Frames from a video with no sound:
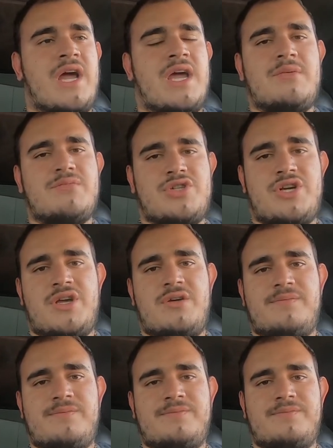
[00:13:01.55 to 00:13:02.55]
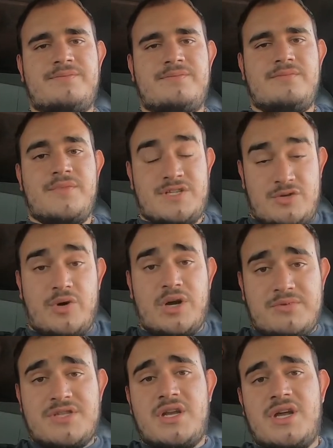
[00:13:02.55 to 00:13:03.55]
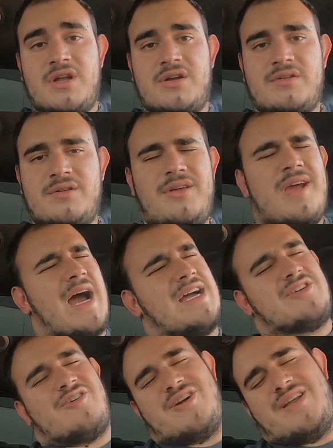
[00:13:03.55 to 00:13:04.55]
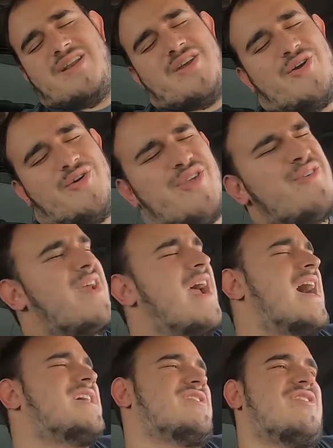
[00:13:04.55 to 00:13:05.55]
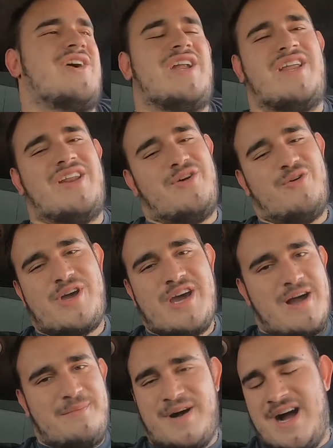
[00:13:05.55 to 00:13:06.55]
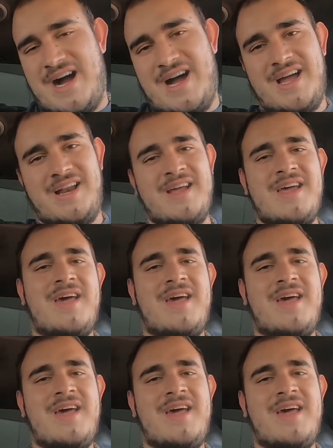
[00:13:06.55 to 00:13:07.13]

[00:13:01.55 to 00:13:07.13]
AMG is the one I'm sitting in. You guys already knew. Come on.